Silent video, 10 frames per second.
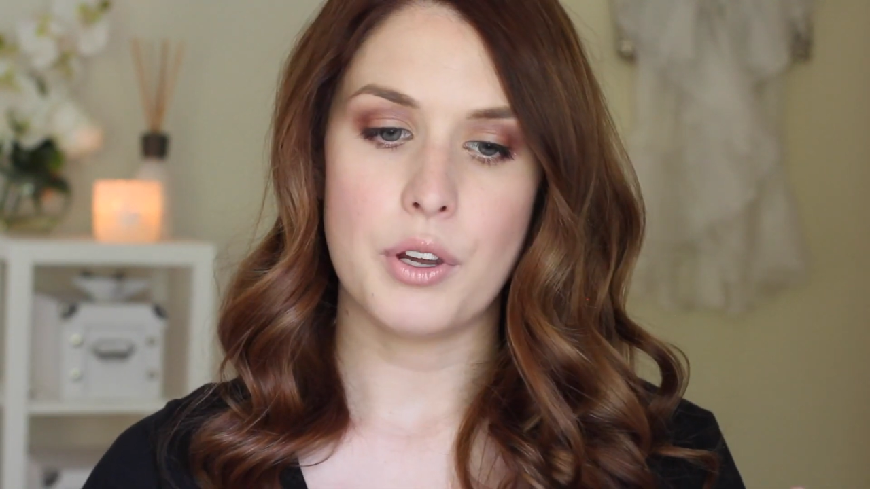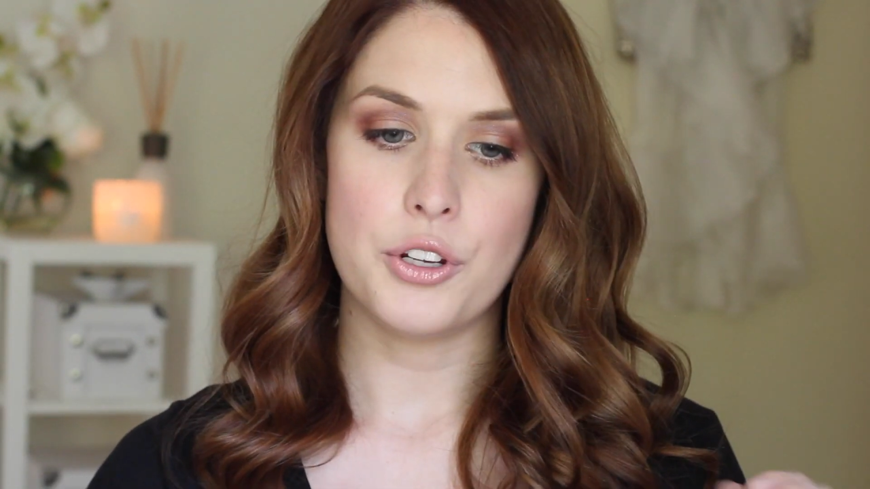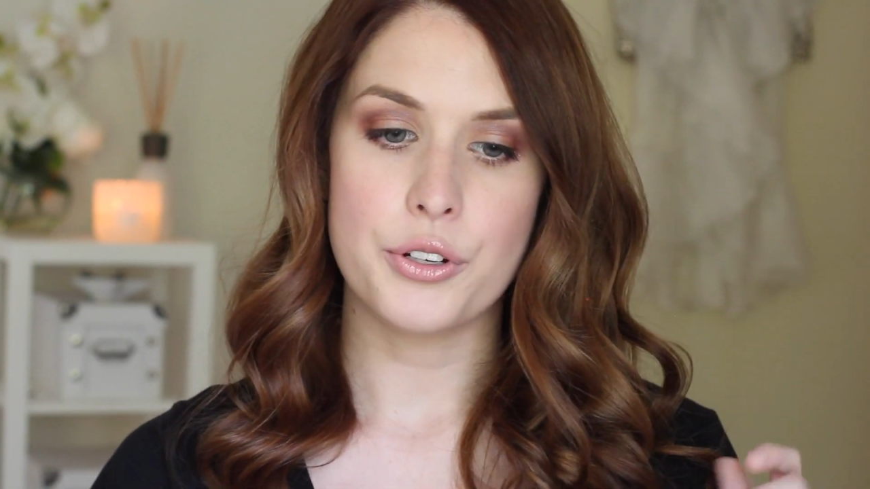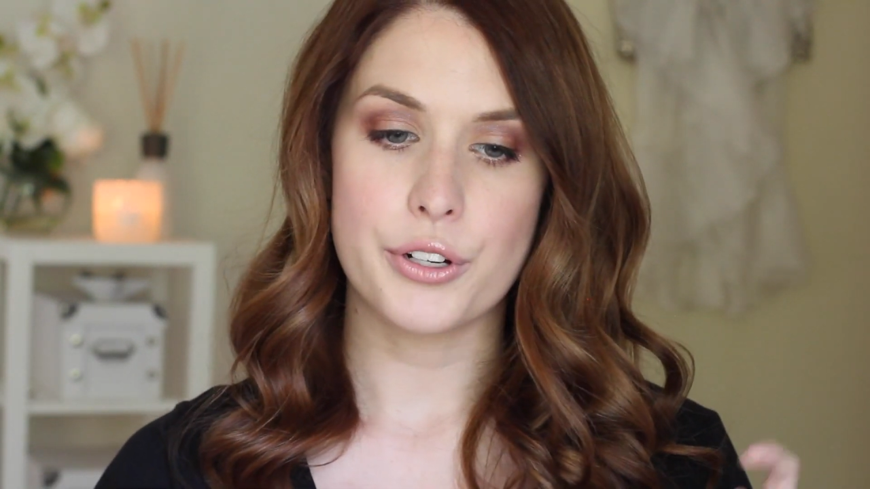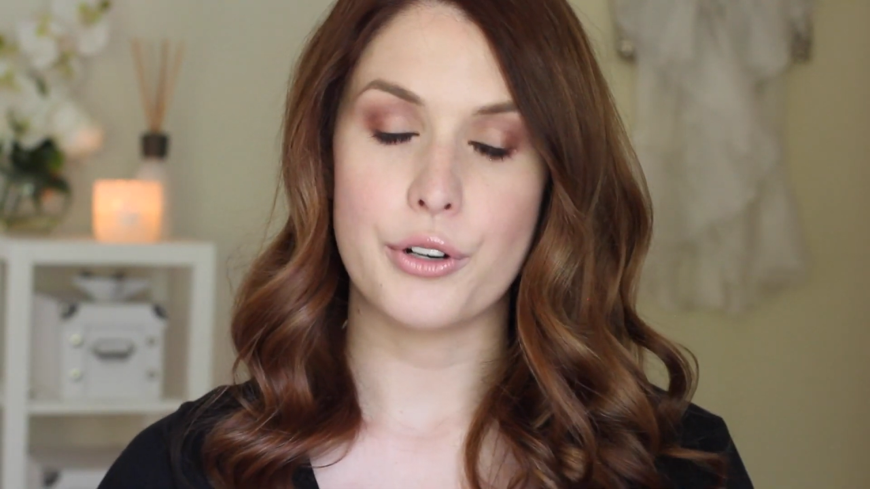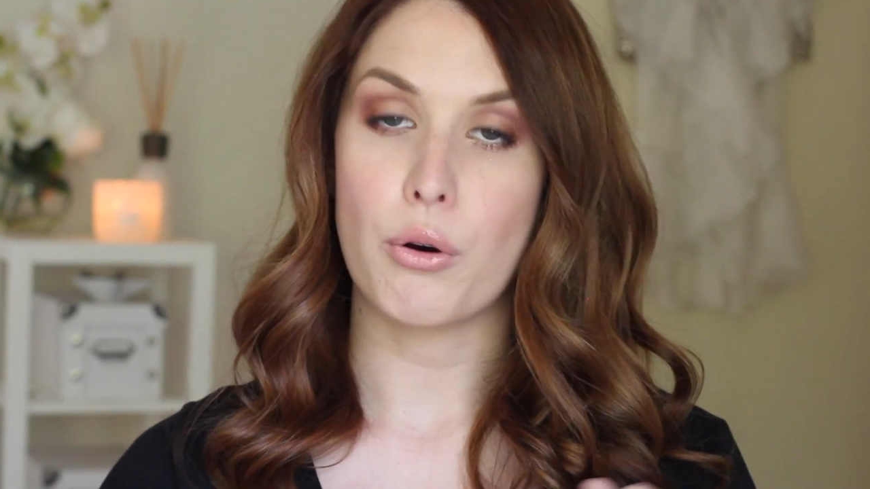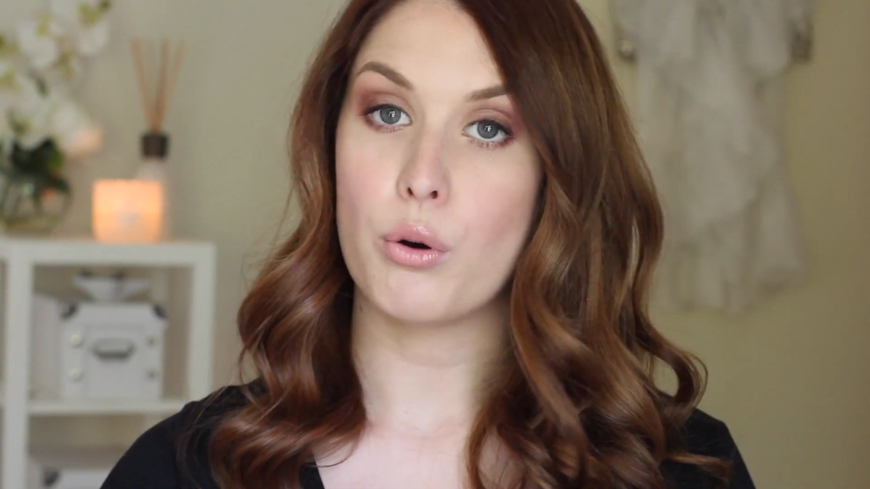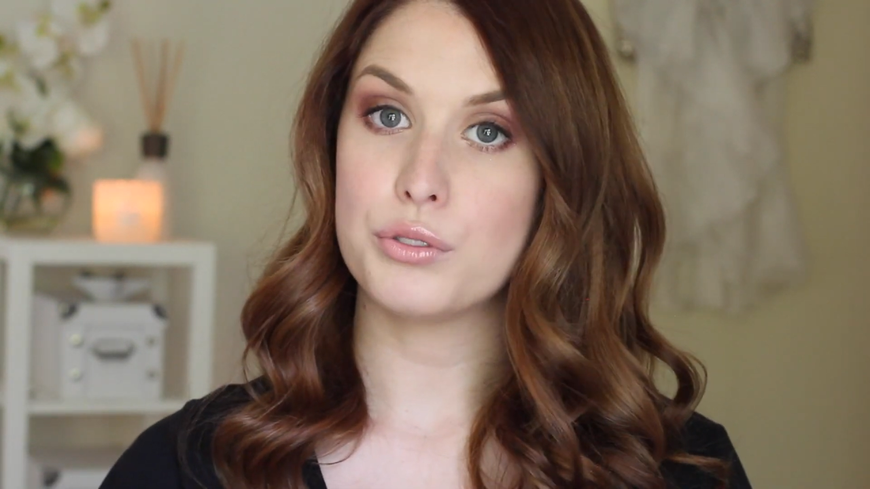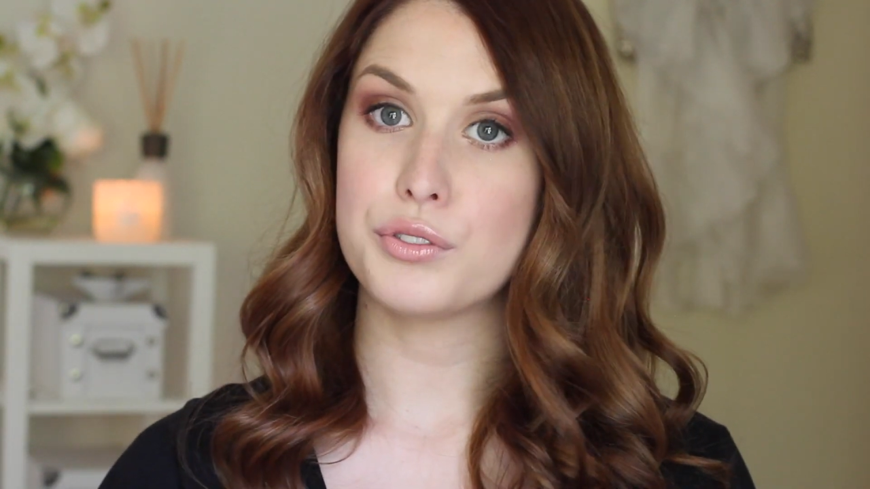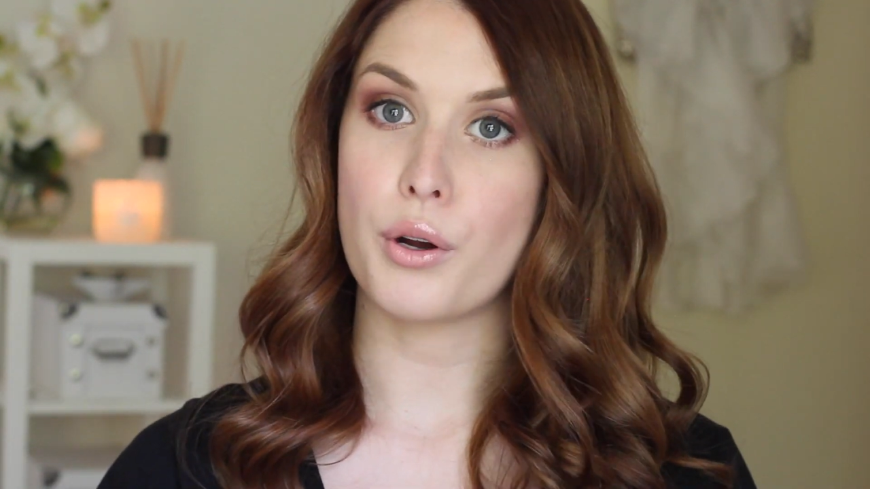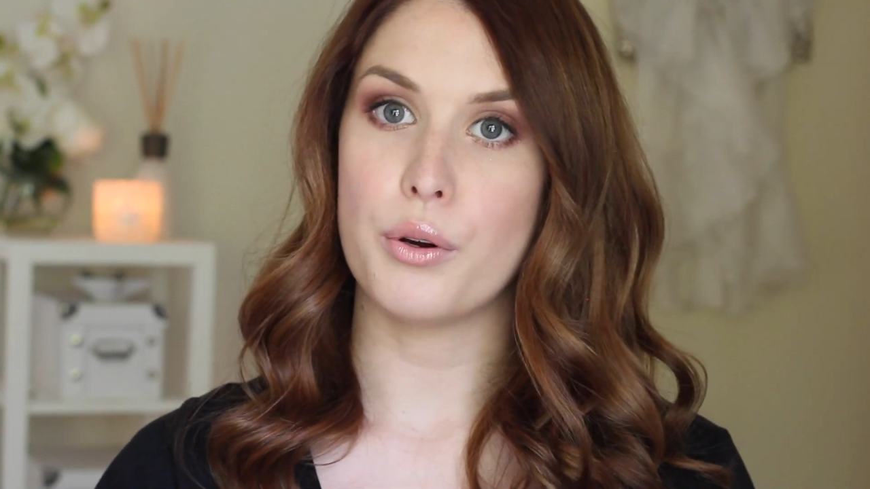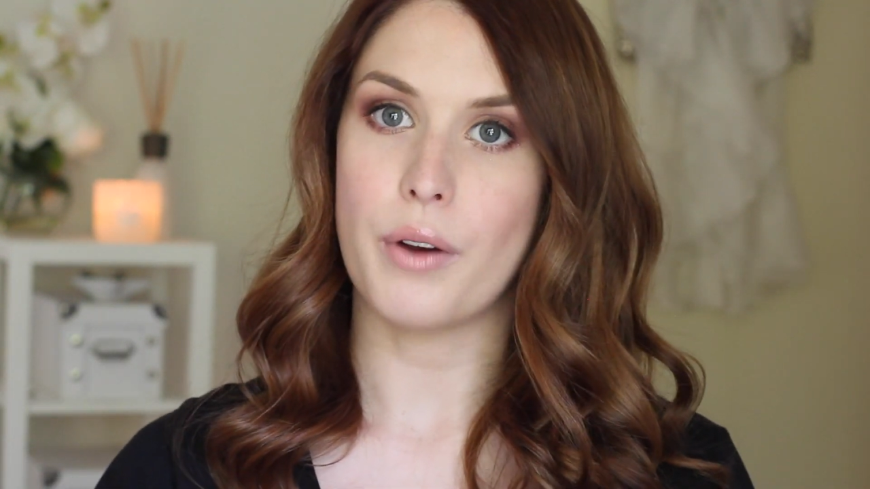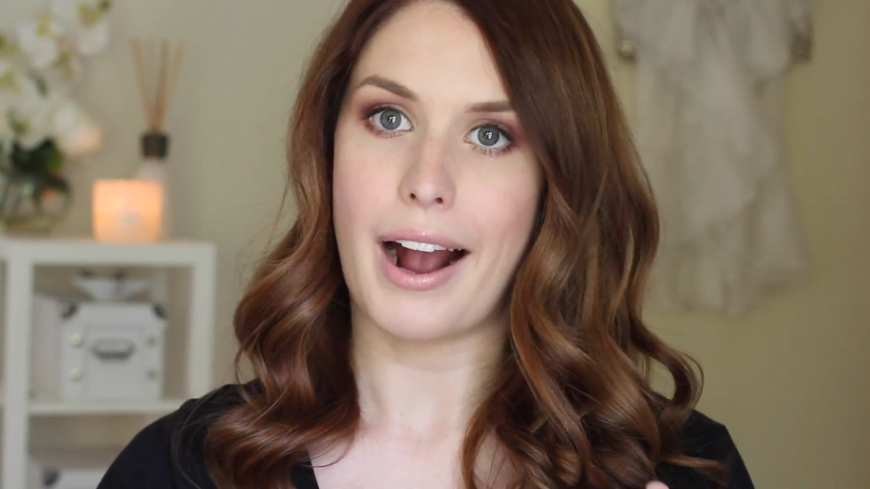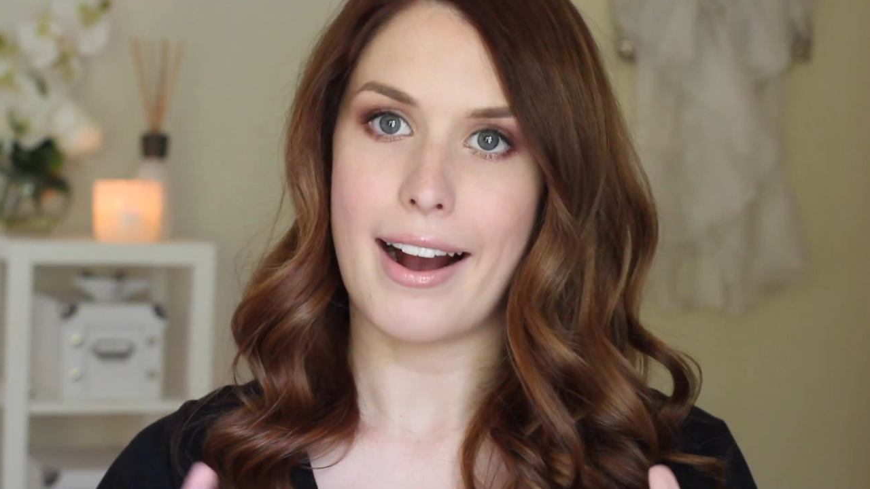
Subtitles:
You can also